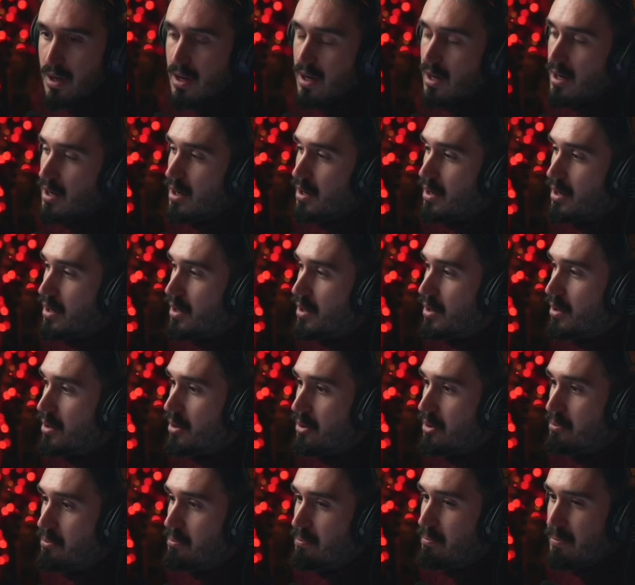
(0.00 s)

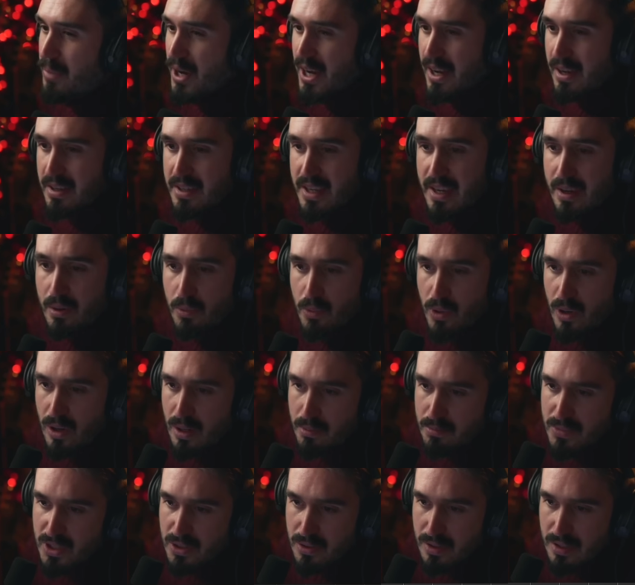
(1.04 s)
But yeah, what
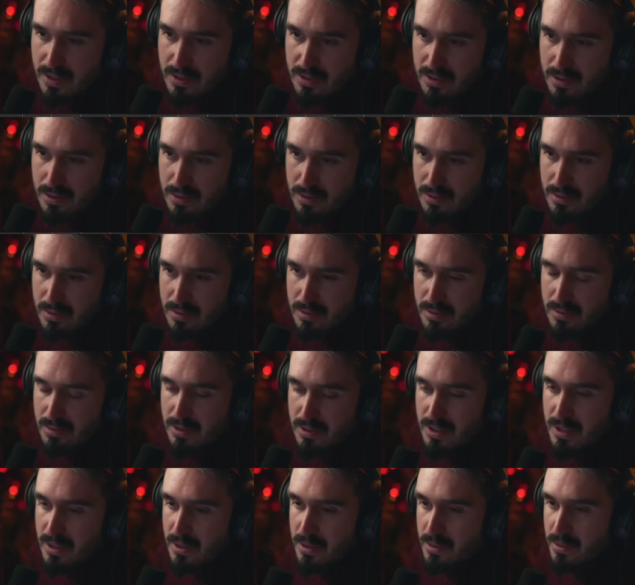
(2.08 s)
I'm doing to,
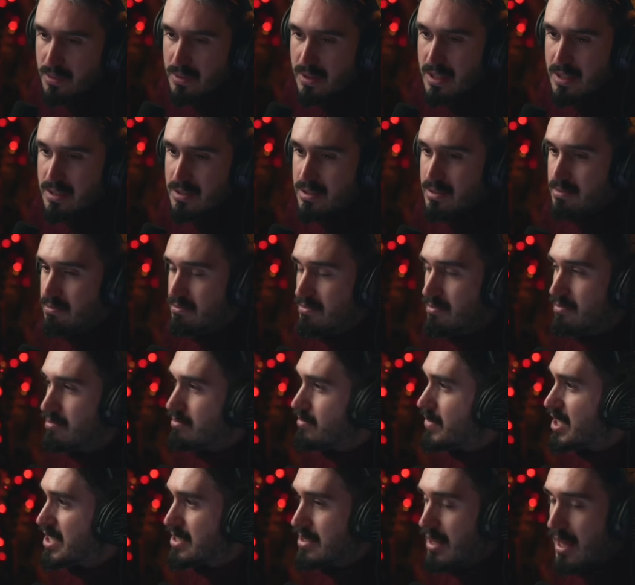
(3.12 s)
you know, these
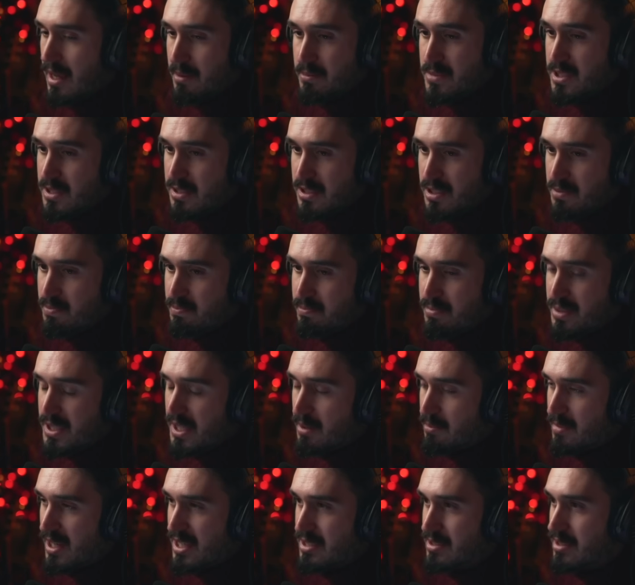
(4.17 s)
libraries, pretty
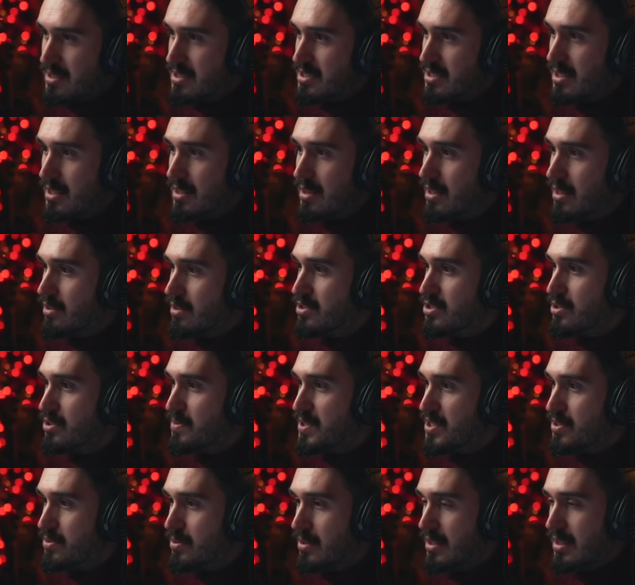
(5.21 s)
much the same thing you saw me
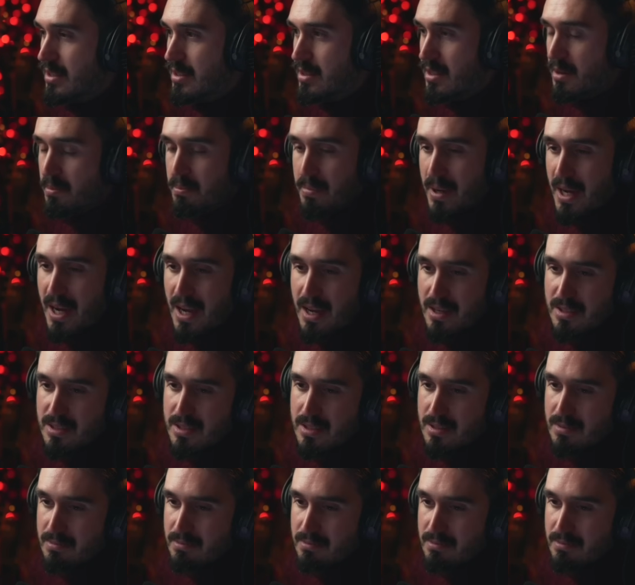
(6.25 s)
doing in the past.